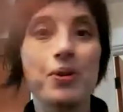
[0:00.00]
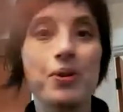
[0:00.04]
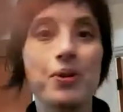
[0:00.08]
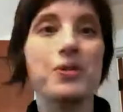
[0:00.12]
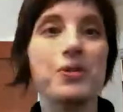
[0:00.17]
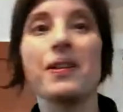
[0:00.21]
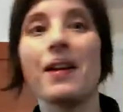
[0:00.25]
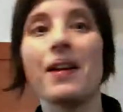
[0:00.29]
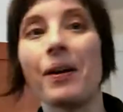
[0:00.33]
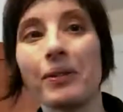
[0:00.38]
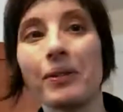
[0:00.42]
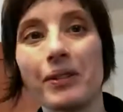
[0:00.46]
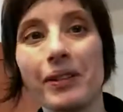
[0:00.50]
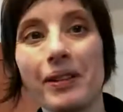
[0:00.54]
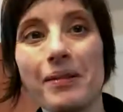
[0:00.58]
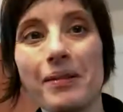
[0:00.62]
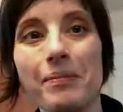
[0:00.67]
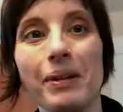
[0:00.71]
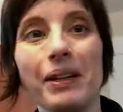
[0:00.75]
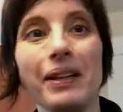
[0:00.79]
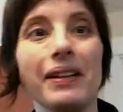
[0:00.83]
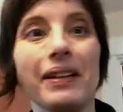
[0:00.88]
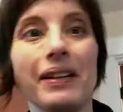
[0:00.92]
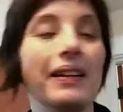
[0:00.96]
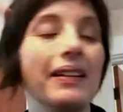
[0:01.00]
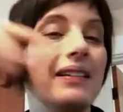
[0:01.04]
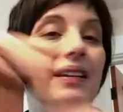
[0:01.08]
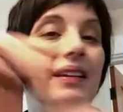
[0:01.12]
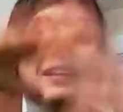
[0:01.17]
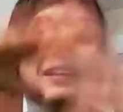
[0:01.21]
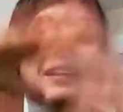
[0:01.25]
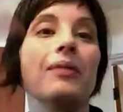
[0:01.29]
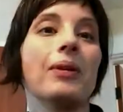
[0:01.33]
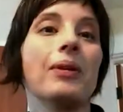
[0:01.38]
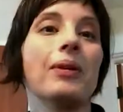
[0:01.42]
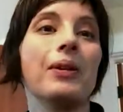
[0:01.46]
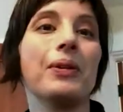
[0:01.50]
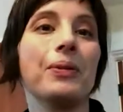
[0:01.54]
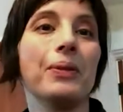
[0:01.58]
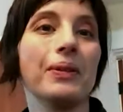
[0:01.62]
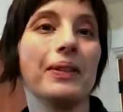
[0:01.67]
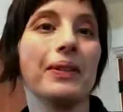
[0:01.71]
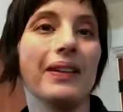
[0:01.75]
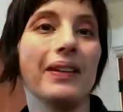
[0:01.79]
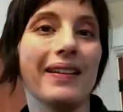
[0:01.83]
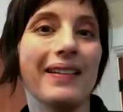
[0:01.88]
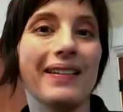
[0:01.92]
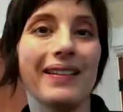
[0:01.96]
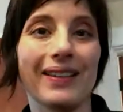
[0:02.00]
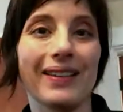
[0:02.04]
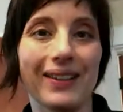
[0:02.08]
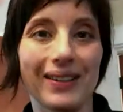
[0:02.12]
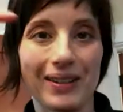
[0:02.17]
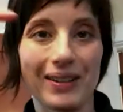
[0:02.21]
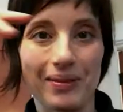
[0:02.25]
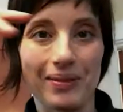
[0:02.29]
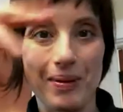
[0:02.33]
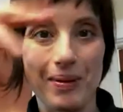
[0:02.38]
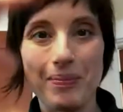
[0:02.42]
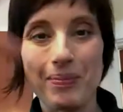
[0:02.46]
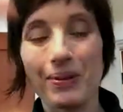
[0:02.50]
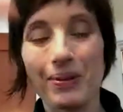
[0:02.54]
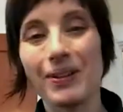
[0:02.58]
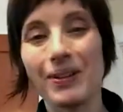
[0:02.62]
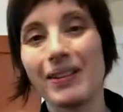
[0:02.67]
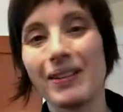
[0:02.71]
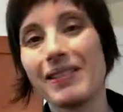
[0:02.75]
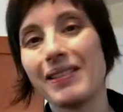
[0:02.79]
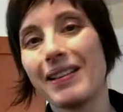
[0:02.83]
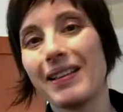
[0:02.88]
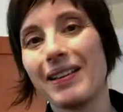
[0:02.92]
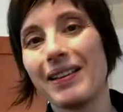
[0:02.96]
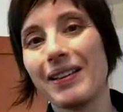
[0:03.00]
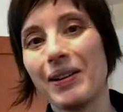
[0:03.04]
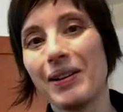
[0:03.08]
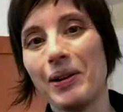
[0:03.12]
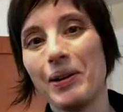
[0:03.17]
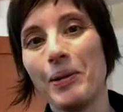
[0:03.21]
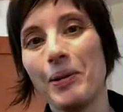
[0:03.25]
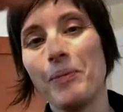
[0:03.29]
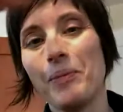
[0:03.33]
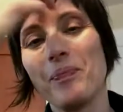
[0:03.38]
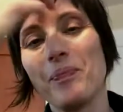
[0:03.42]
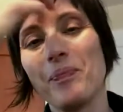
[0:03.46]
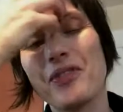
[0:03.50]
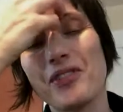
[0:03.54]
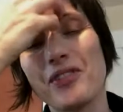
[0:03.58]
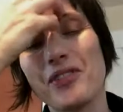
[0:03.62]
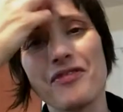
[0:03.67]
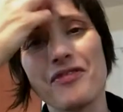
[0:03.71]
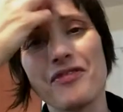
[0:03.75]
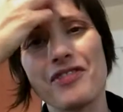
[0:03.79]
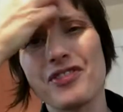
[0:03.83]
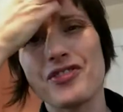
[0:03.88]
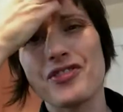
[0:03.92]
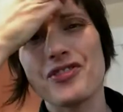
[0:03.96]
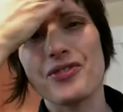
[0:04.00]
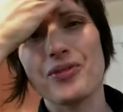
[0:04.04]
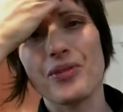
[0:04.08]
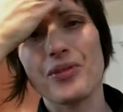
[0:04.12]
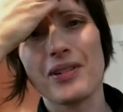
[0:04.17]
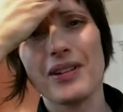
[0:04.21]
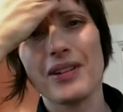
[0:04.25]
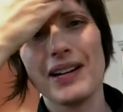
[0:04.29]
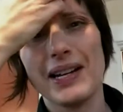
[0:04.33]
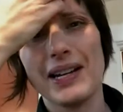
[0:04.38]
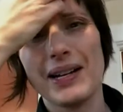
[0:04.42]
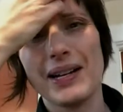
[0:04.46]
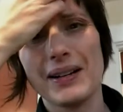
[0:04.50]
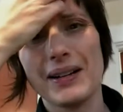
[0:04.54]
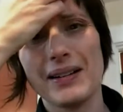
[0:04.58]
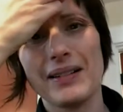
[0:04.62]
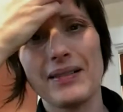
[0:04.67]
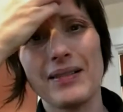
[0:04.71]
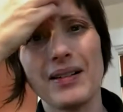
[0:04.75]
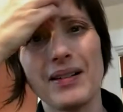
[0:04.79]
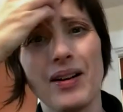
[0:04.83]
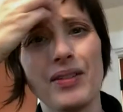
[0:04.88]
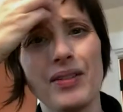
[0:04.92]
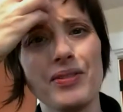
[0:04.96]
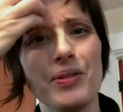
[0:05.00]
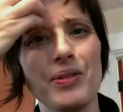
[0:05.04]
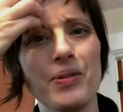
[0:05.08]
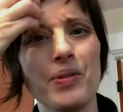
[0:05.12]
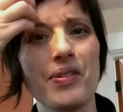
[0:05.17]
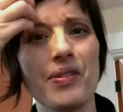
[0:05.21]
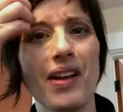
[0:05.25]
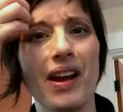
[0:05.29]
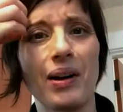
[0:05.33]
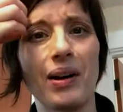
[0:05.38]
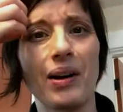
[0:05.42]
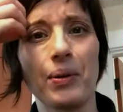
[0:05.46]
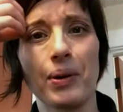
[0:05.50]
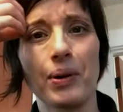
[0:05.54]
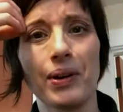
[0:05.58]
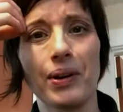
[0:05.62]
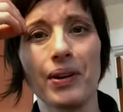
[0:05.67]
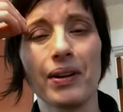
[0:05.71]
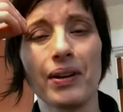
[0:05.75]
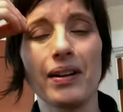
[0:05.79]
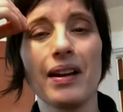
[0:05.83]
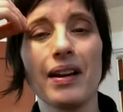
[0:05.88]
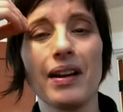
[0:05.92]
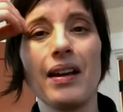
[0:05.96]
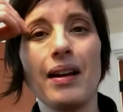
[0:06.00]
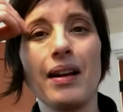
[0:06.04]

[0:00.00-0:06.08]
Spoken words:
pushed it out to the media, to anyone who would listen, and we put it in the Starfish story on NewsHour,